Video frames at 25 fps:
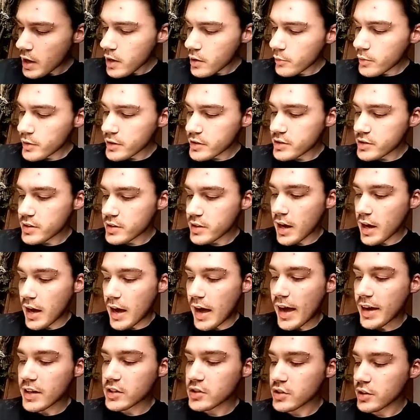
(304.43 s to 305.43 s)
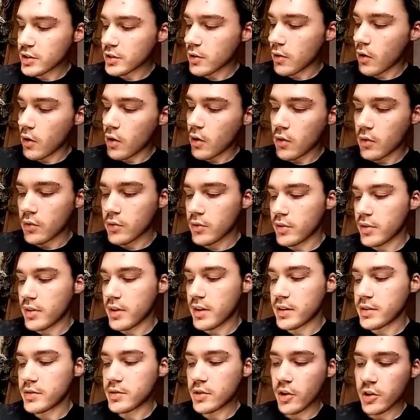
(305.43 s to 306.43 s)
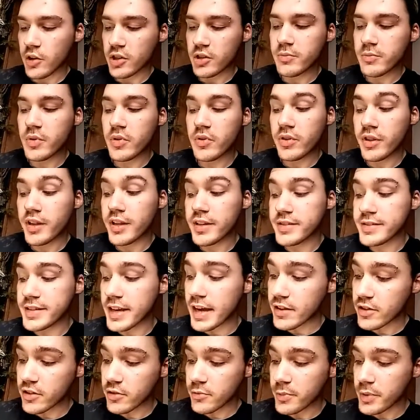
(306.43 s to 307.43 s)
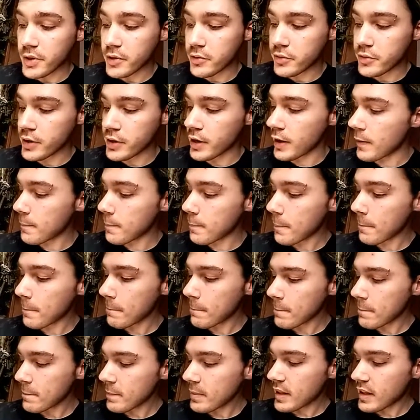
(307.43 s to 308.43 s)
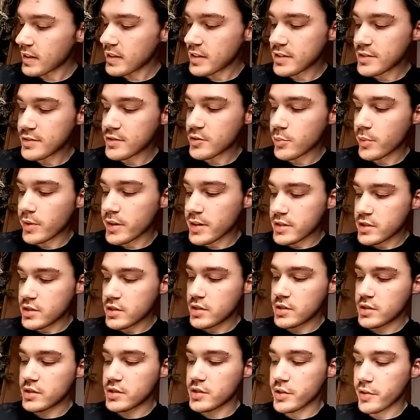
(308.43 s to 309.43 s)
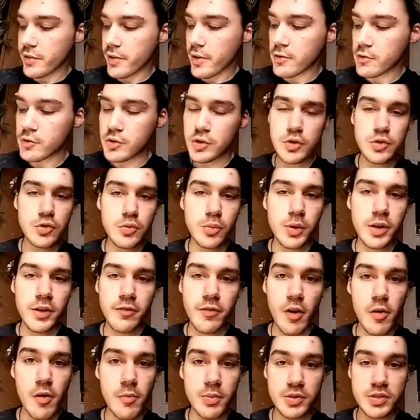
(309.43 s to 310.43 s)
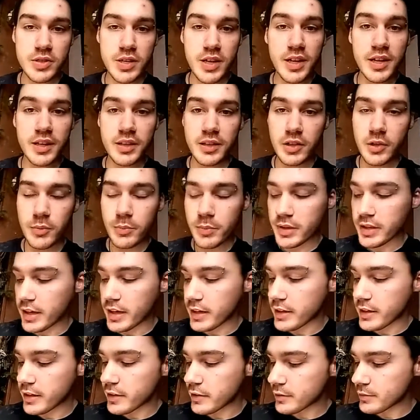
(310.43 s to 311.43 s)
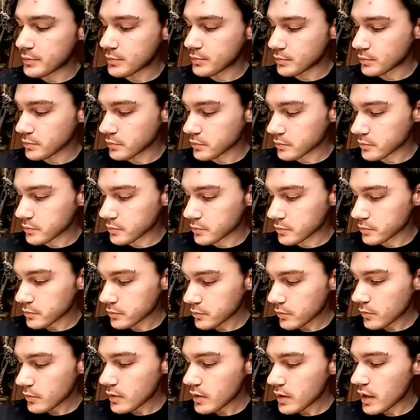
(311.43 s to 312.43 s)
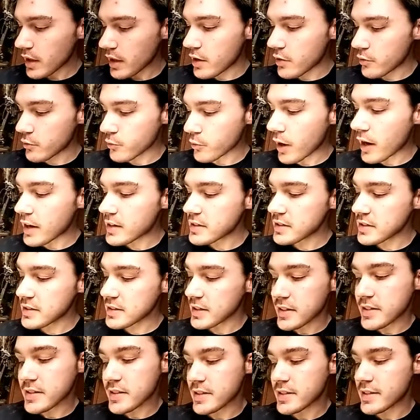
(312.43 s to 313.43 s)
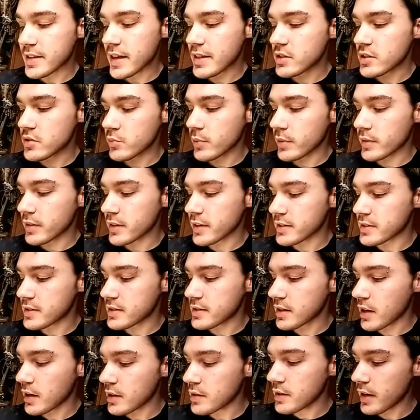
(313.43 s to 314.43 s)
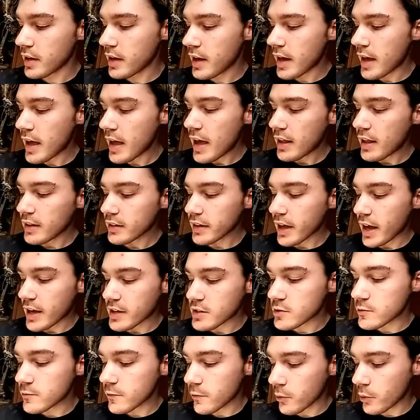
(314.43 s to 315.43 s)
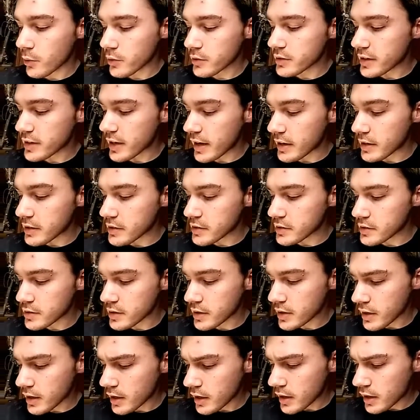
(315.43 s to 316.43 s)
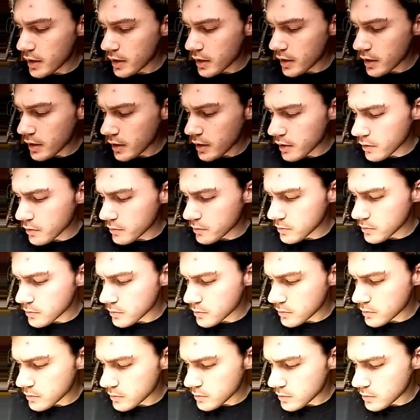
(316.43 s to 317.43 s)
which I actually call the dark moon the death moon. This is when it's 0 to 25% illuminated. It rises and sets with the sun, lasts 4 days, one